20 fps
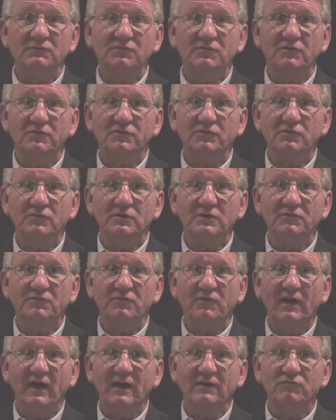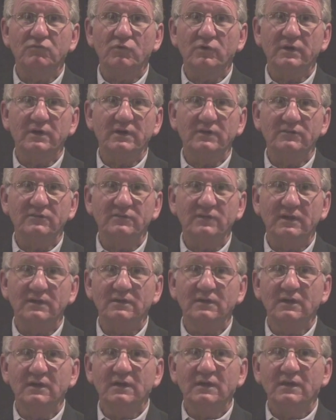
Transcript: verse 35, where he said,